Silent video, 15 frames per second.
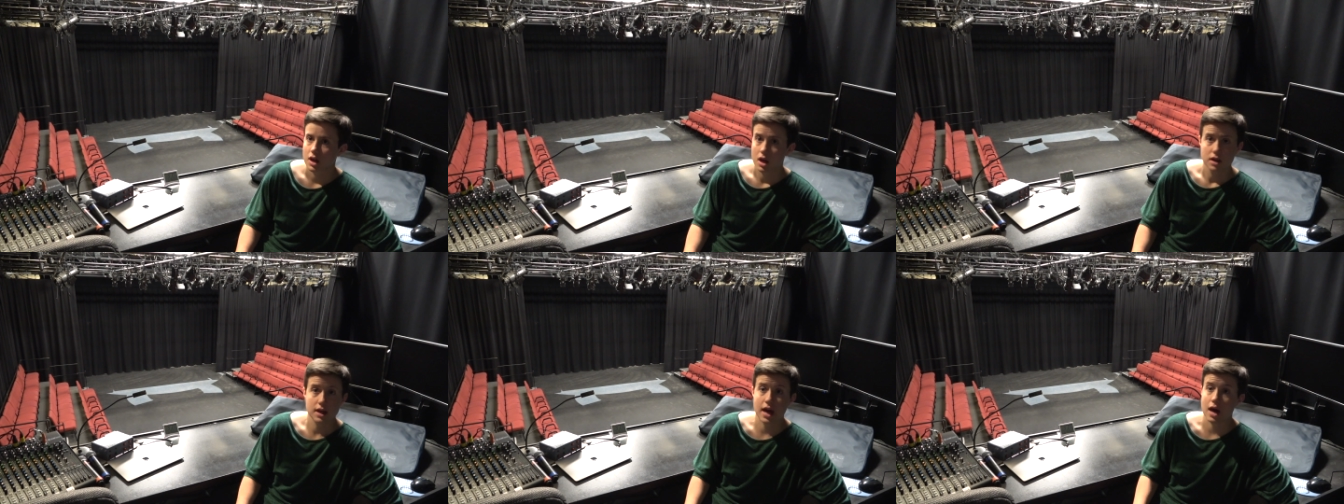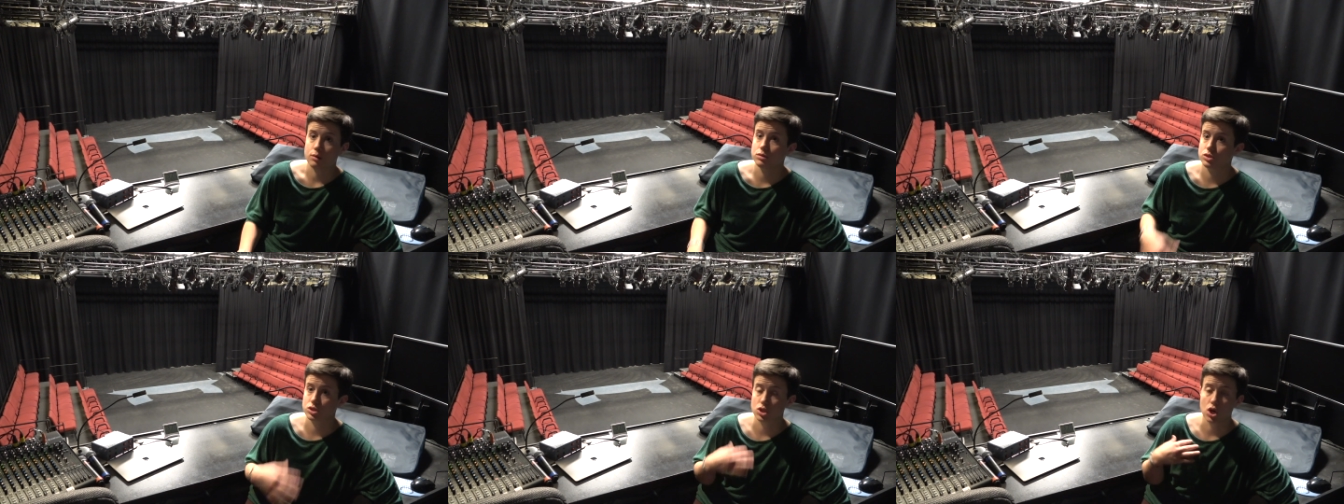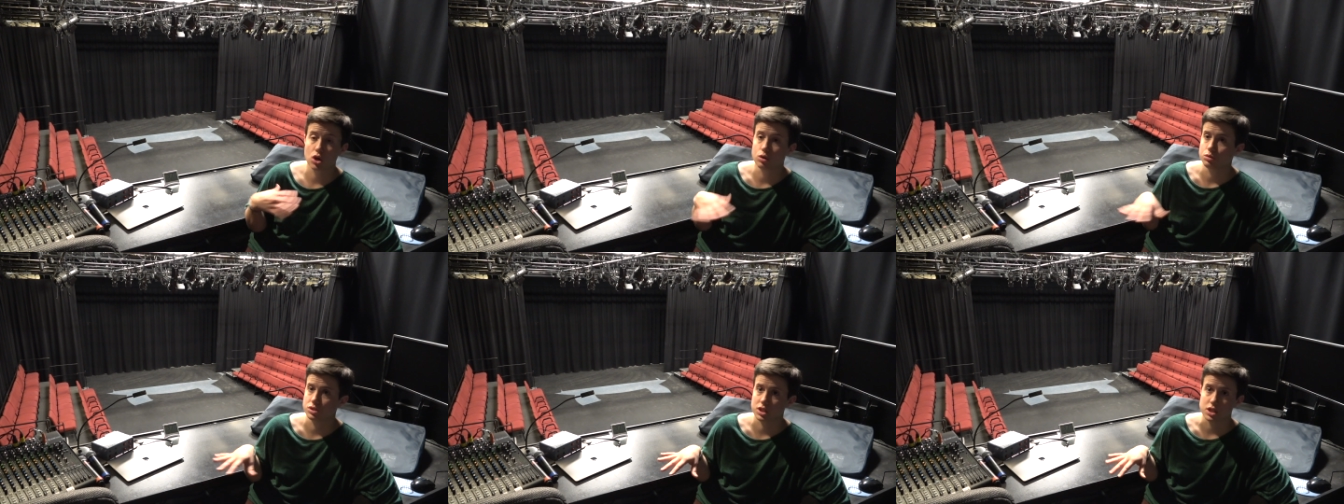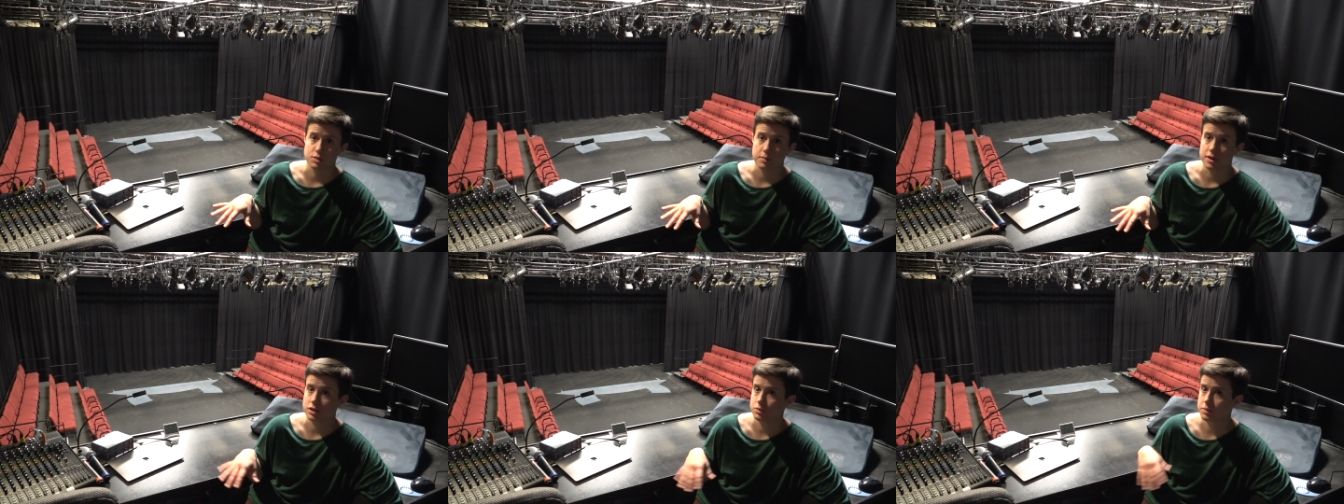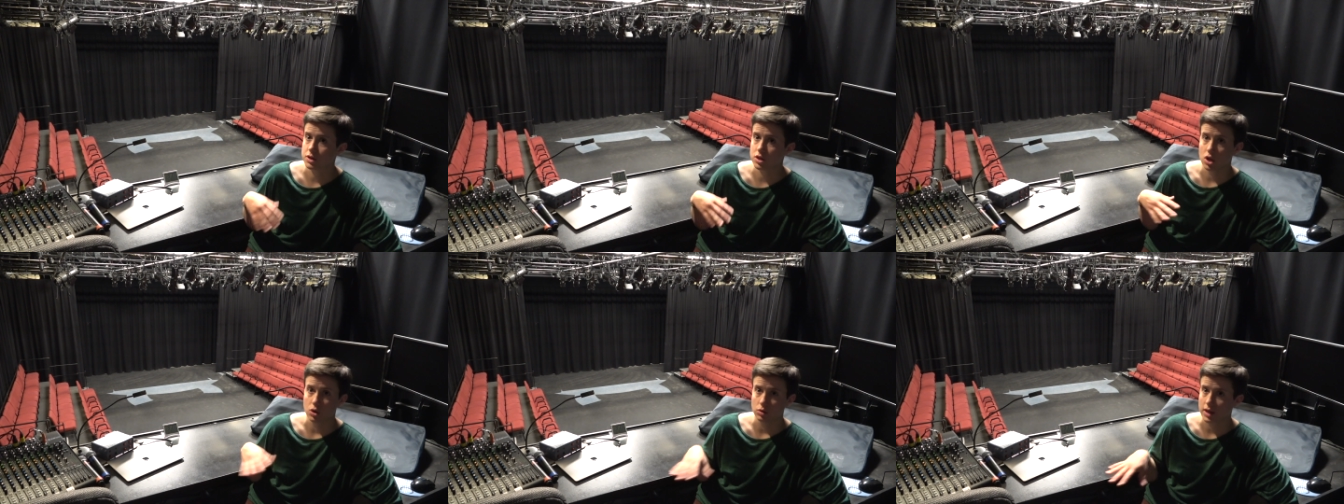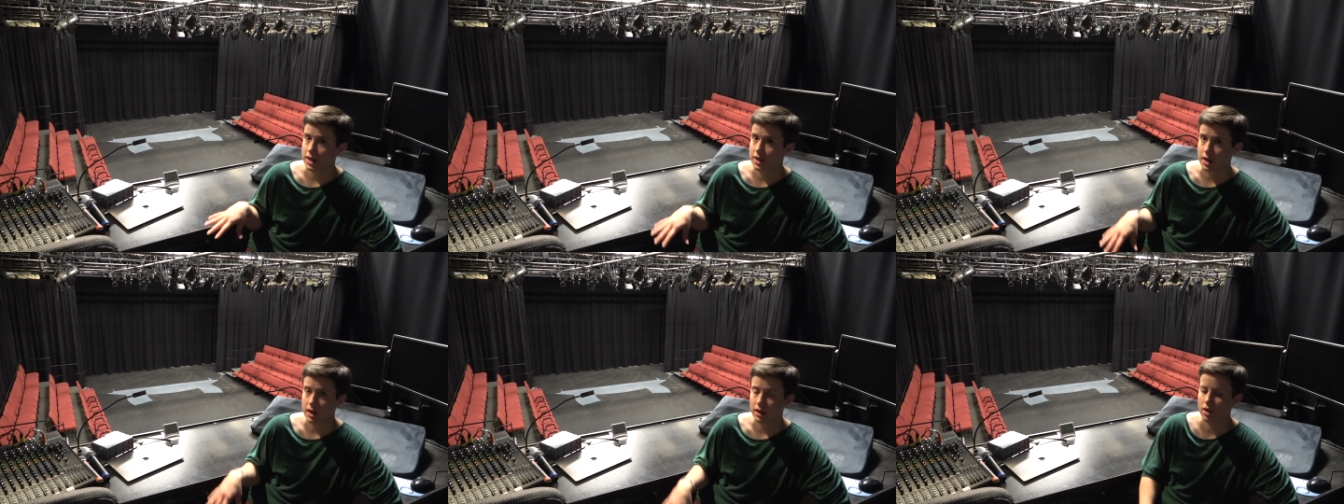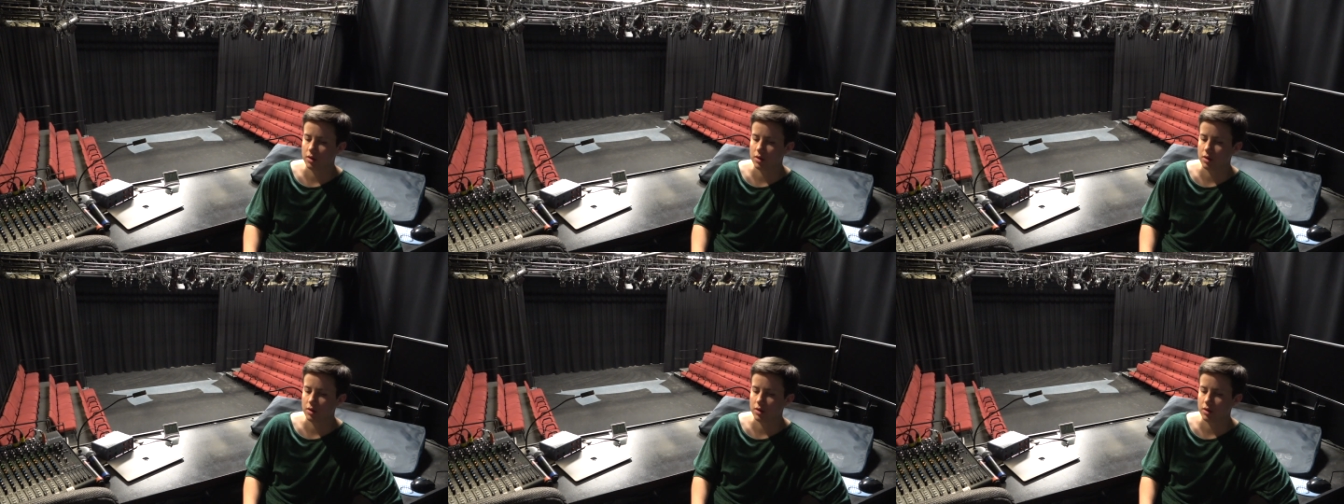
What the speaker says: Yeah, it was no stage management, no lighting.